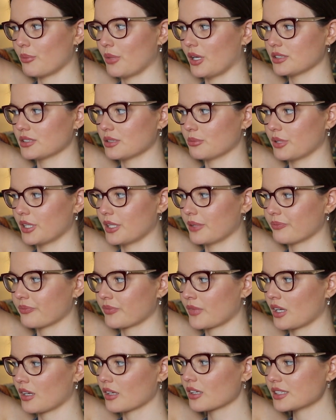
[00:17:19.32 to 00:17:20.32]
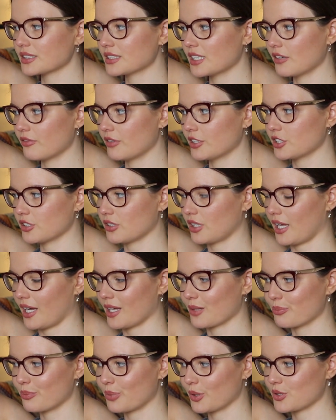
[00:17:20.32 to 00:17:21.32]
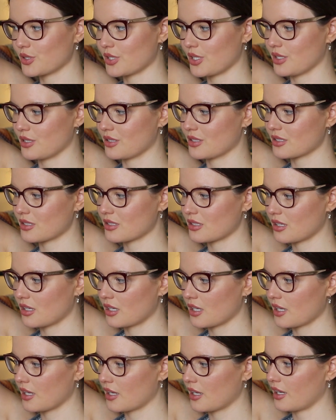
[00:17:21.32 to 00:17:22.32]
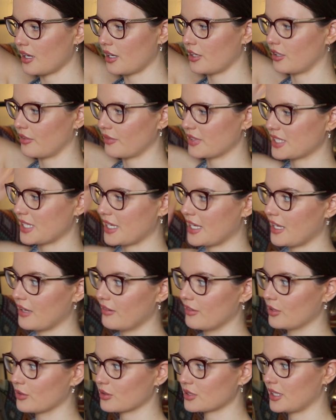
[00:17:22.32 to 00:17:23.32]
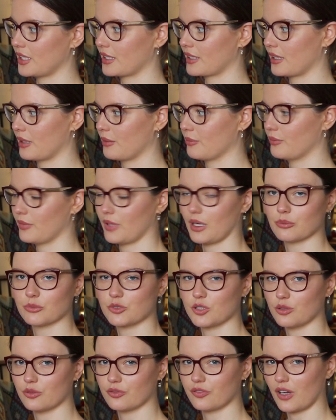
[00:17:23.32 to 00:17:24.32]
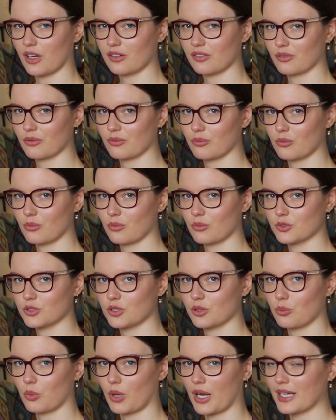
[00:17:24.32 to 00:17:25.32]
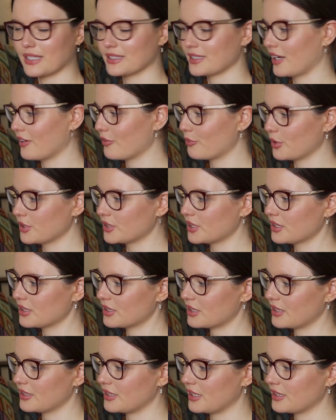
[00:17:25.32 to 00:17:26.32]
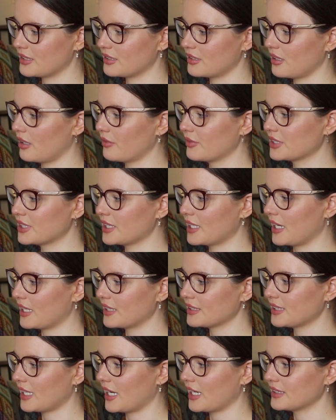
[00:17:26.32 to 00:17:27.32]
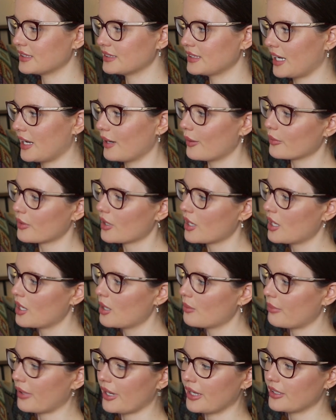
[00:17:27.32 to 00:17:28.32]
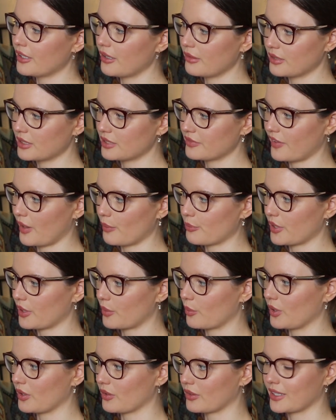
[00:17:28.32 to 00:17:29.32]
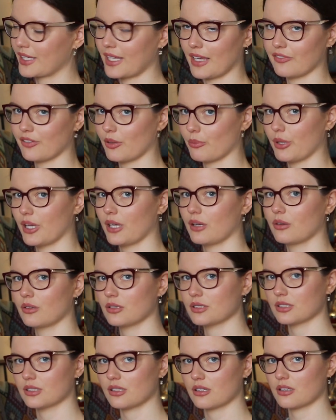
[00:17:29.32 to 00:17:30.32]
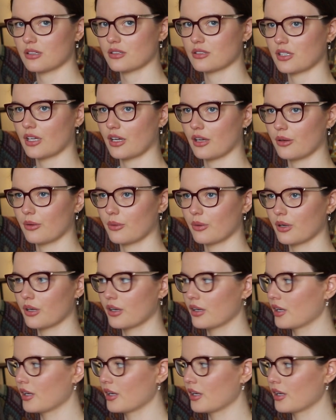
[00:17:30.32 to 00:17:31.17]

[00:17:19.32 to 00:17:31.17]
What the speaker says: possibly, because the original had buttons, and obviously here it looks like I'm too wide to have buttons because it's obviously I sized down, but I know this fabric will give a bit, so